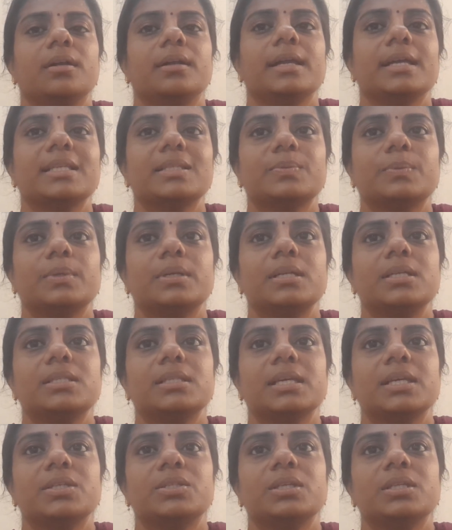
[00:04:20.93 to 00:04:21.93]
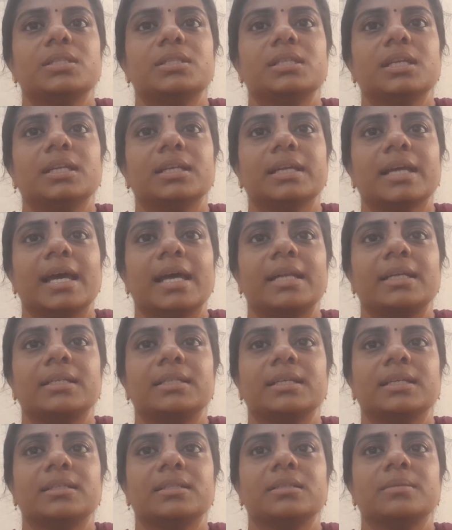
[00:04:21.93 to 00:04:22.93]
Next one is agency and
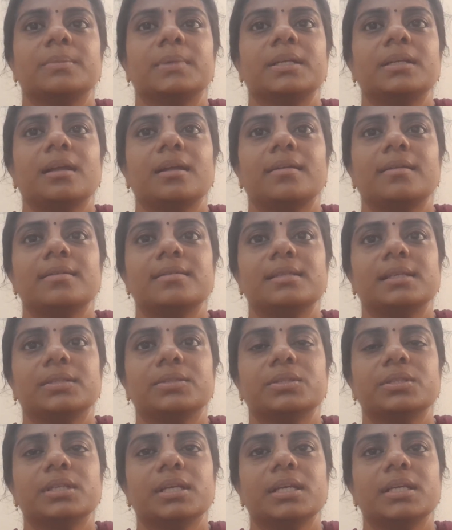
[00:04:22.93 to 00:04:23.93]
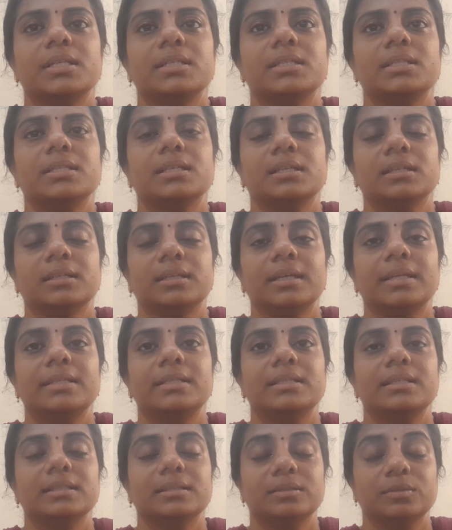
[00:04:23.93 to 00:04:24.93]
guarantee agreement under section
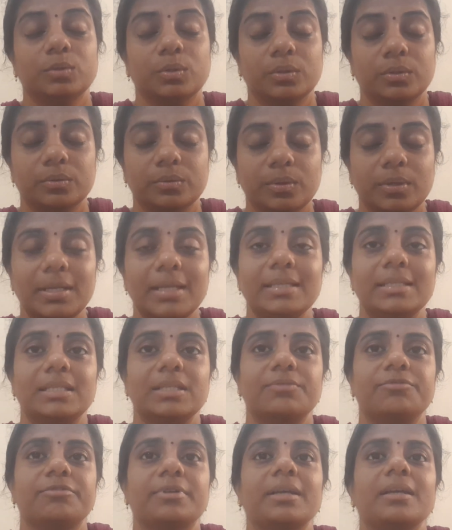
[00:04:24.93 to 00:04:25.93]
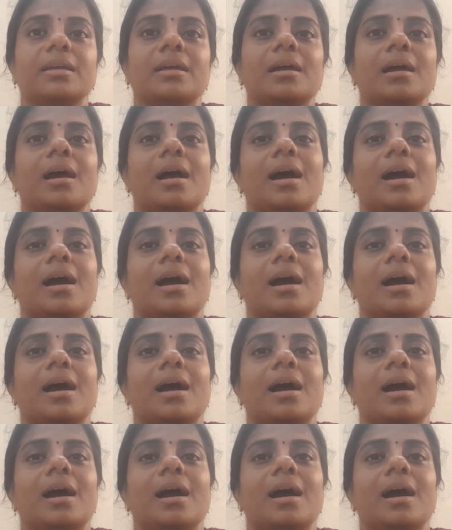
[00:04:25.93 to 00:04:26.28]
185